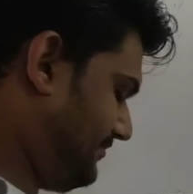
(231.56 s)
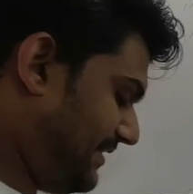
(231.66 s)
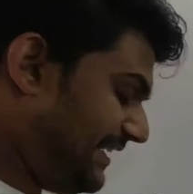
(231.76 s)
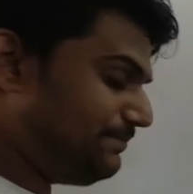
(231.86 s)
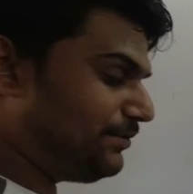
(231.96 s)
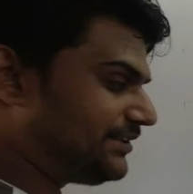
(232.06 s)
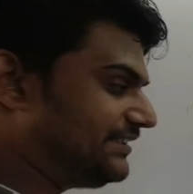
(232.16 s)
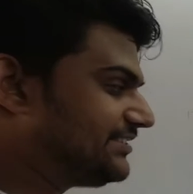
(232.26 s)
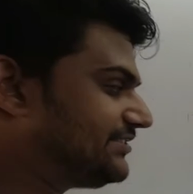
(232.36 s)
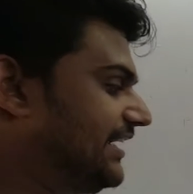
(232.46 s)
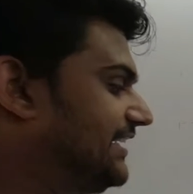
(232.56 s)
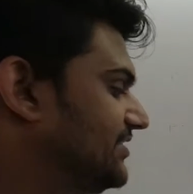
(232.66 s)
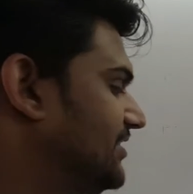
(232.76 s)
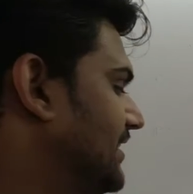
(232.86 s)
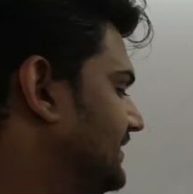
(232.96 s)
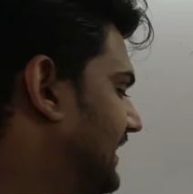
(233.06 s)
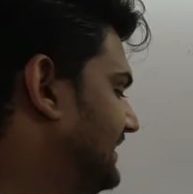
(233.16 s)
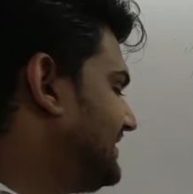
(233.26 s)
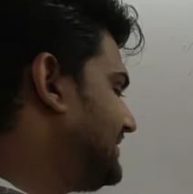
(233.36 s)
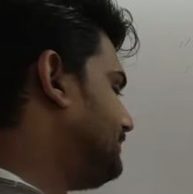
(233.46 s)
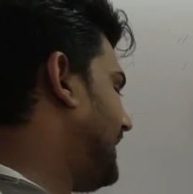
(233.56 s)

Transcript: very important stage, that is